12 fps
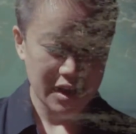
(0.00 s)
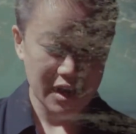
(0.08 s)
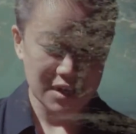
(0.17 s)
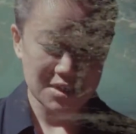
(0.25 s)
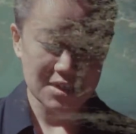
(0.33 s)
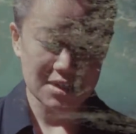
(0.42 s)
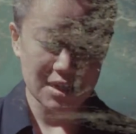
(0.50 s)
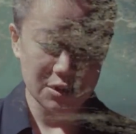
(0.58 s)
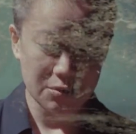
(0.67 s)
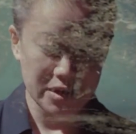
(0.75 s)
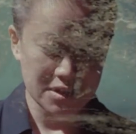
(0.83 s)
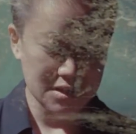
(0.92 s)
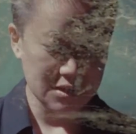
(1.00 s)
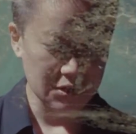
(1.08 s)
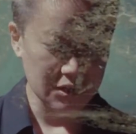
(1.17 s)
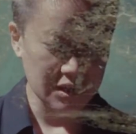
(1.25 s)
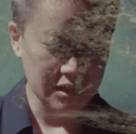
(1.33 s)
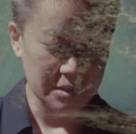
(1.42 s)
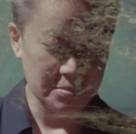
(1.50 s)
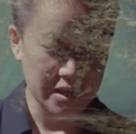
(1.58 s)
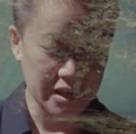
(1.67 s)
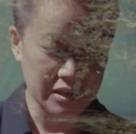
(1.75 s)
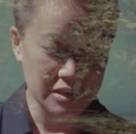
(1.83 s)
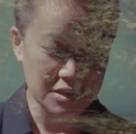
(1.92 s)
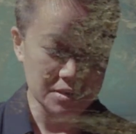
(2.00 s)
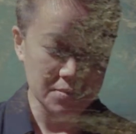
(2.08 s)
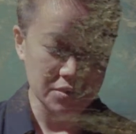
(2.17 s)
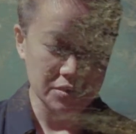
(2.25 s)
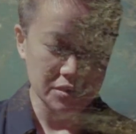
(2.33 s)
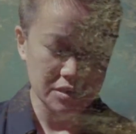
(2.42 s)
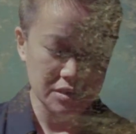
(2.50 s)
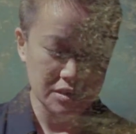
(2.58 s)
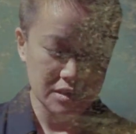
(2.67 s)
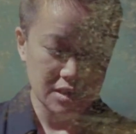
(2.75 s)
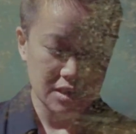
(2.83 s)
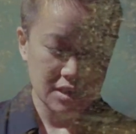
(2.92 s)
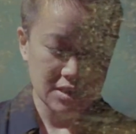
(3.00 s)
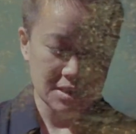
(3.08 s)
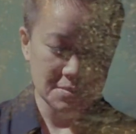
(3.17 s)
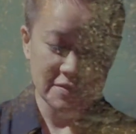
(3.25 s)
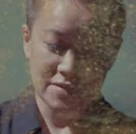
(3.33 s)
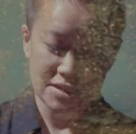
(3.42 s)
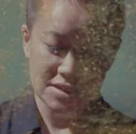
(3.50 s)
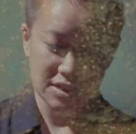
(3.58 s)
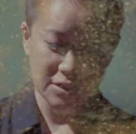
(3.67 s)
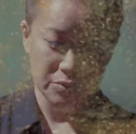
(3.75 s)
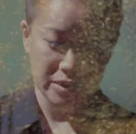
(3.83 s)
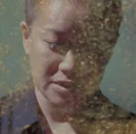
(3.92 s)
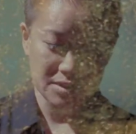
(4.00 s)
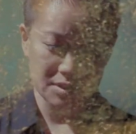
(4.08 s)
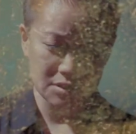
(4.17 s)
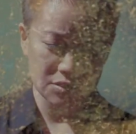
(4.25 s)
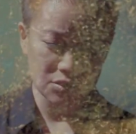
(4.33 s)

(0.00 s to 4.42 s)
Hazy silhouettes circulate behind the smoke. Some of the silhouettes look